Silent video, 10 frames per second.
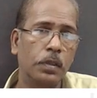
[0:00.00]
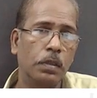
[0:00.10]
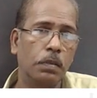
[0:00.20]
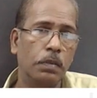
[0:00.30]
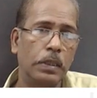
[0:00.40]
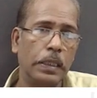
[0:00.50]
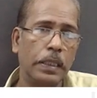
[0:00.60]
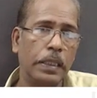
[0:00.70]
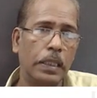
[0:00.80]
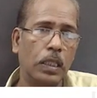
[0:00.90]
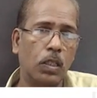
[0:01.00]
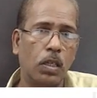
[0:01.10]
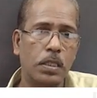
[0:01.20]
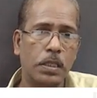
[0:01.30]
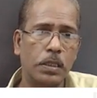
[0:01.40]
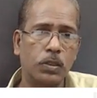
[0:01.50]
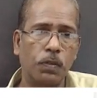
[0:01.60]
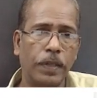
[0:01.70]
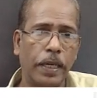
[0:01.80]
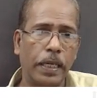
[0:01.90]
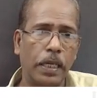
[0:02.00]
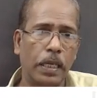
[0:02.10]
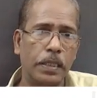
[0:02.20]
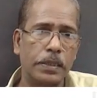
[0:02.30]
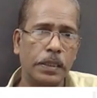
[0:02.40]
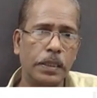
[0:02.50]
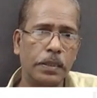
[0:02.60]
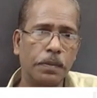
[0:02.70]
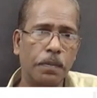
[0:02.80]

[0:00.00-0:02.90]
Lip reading: with integral constant. So final answer